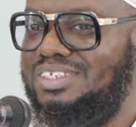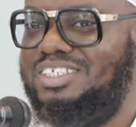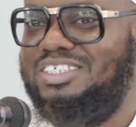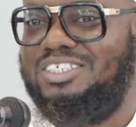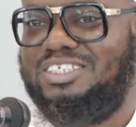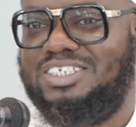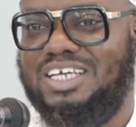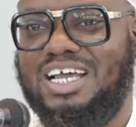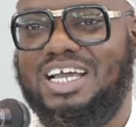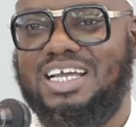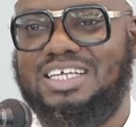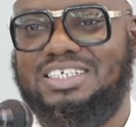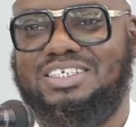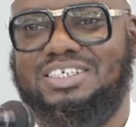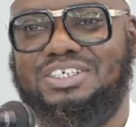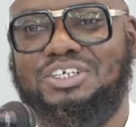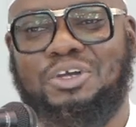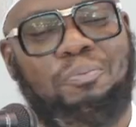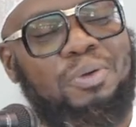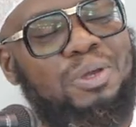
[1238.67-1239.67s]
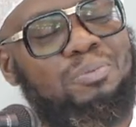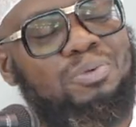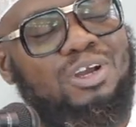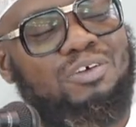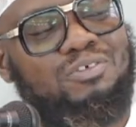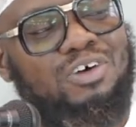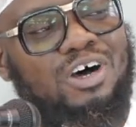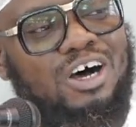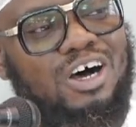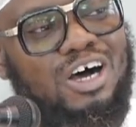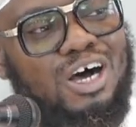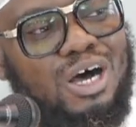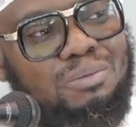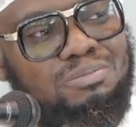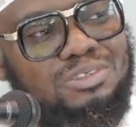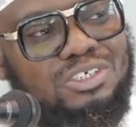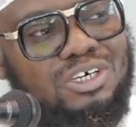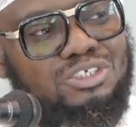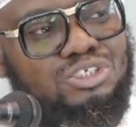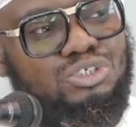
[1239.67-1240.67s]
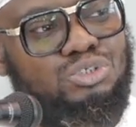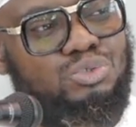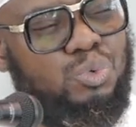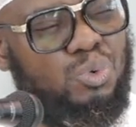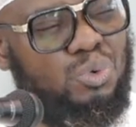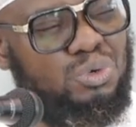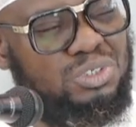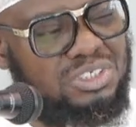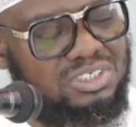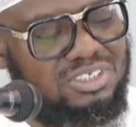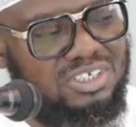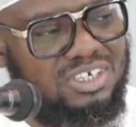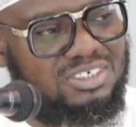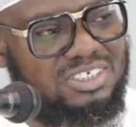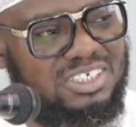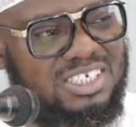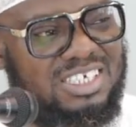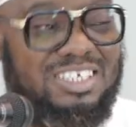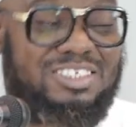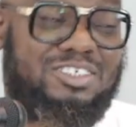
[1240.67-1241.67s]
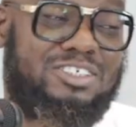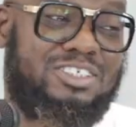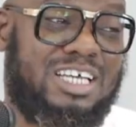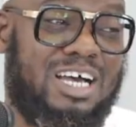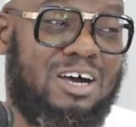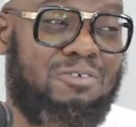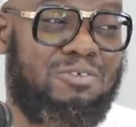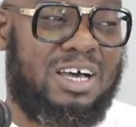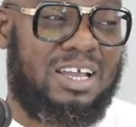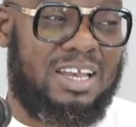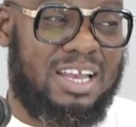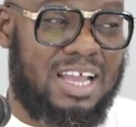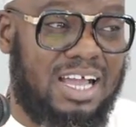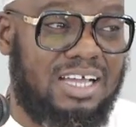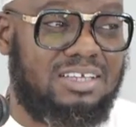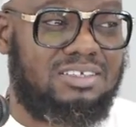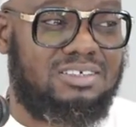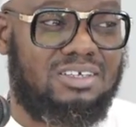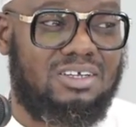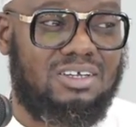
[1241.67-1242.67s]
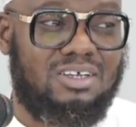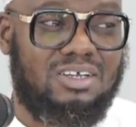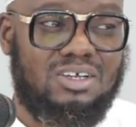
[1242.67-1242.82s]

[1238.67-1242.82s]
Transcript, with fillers: She said, Your people have harmed us, tortured us, kicked us out of our land.